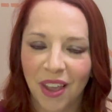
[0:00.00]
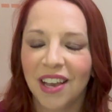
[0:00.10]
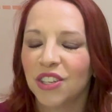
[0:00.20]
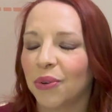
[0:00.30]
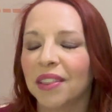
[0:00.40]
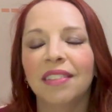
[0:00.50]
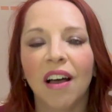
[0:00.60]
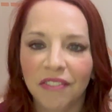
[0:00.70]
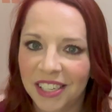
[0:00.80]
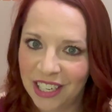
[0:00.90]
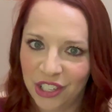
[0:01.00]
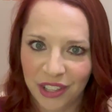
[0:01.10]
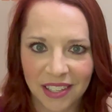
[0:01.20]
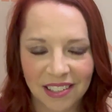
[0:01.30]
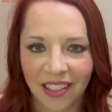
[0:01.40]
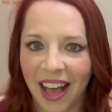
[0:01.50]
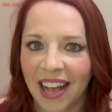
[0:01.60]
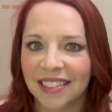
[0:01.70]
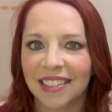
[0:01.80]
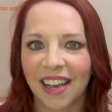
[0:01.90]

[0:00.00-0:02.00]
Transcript: So I love teaching this class.